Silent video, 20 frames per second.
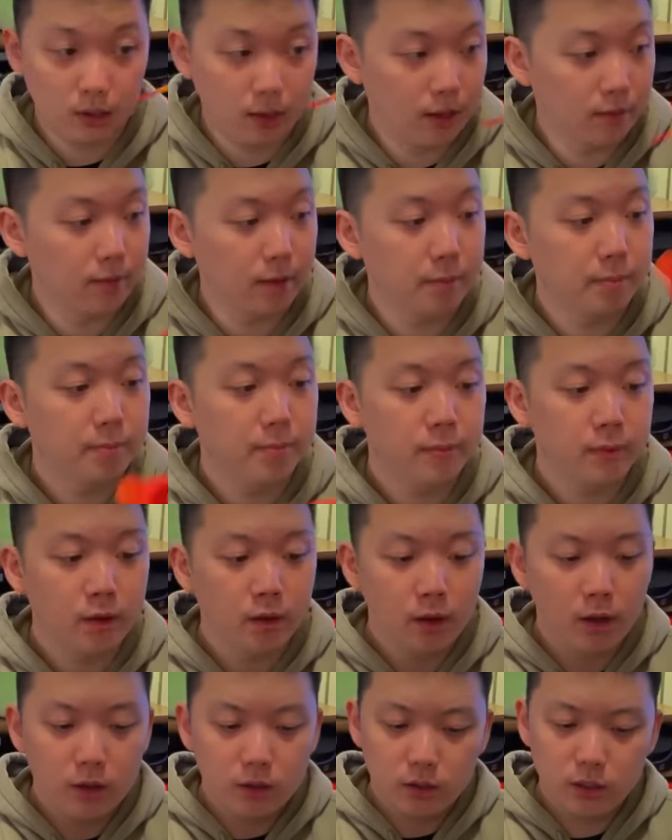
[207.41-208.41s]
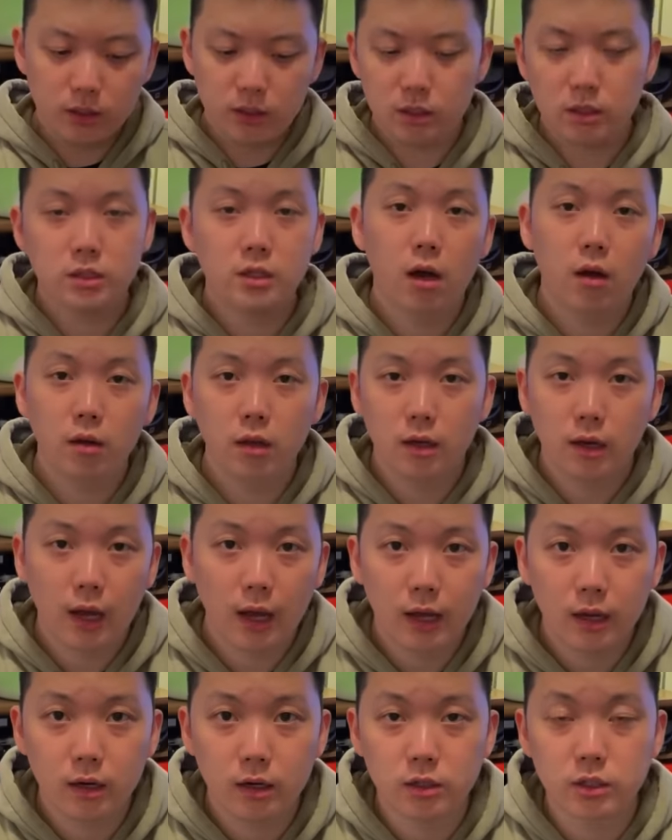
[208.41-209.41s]
eleven. Just a solid
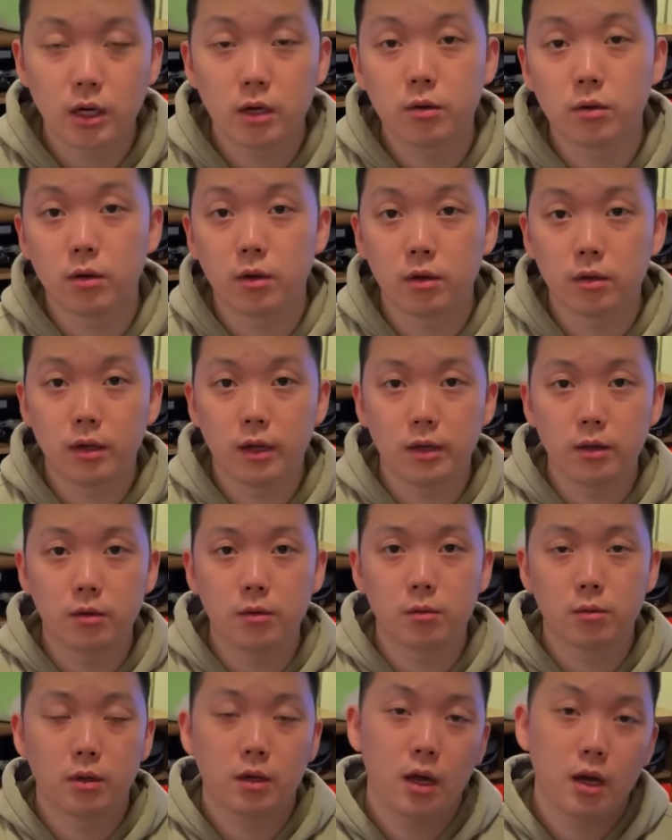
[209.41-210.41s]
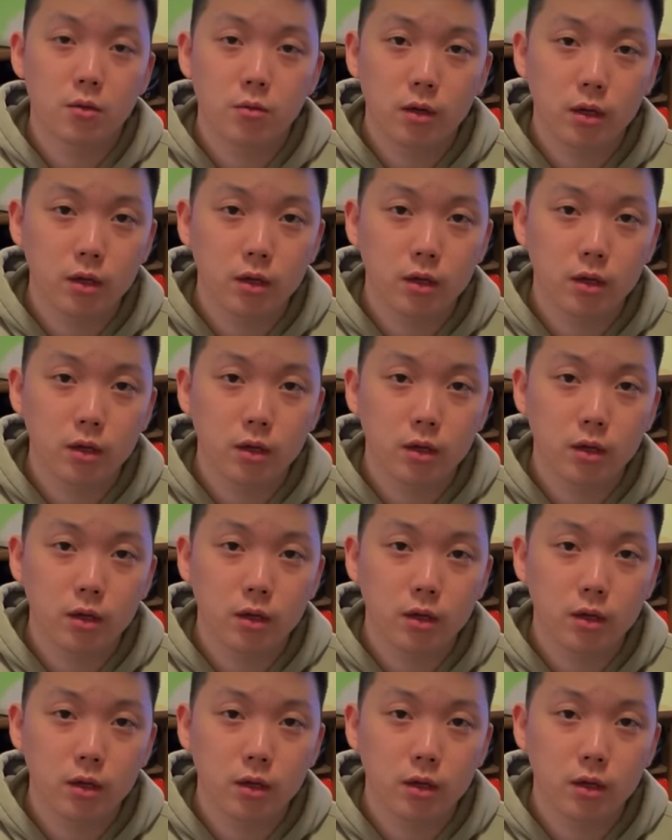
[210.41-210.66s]
line in general that you can't really